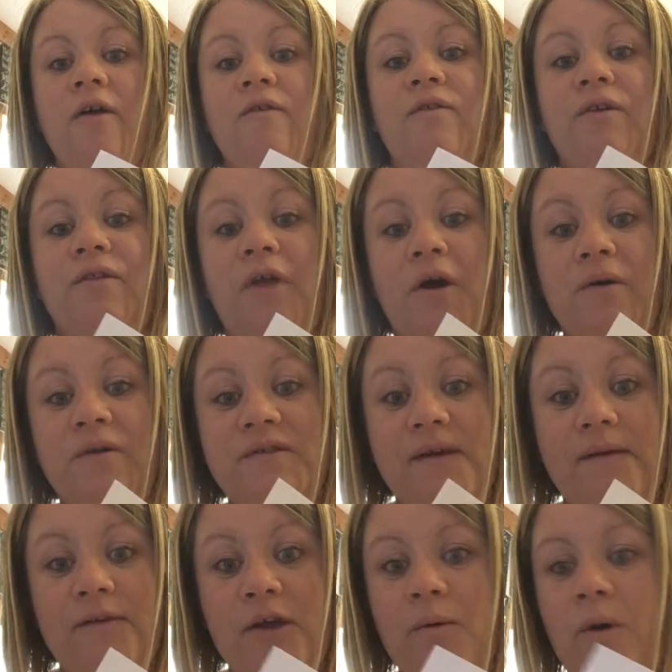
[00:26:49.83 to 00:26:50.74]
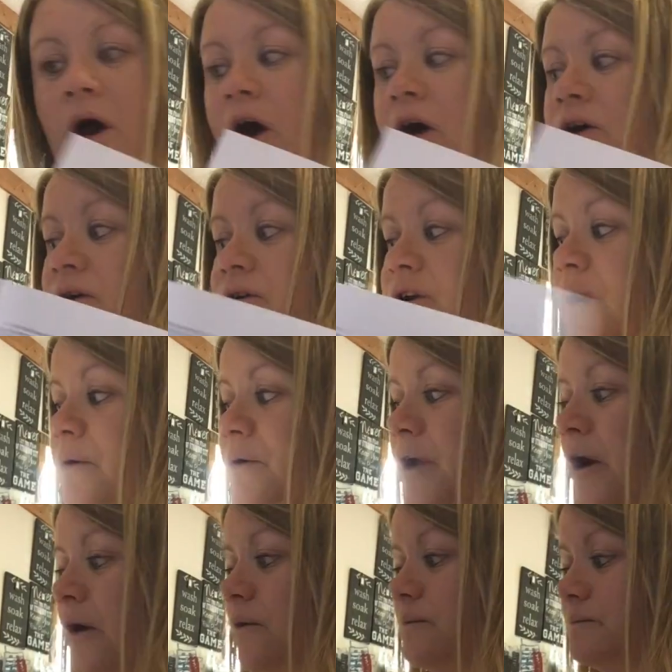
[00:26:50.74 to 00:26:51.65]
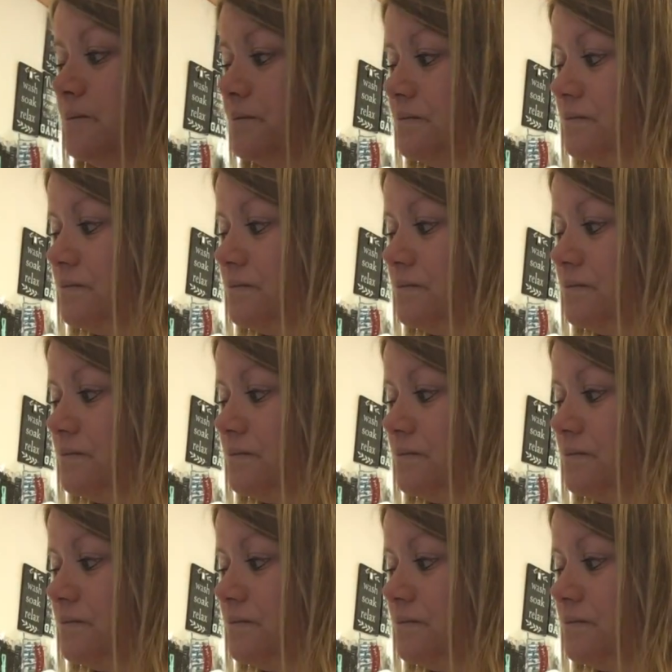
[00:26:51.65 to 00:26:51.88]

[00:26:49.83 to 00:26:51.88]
For those of you all who don't know,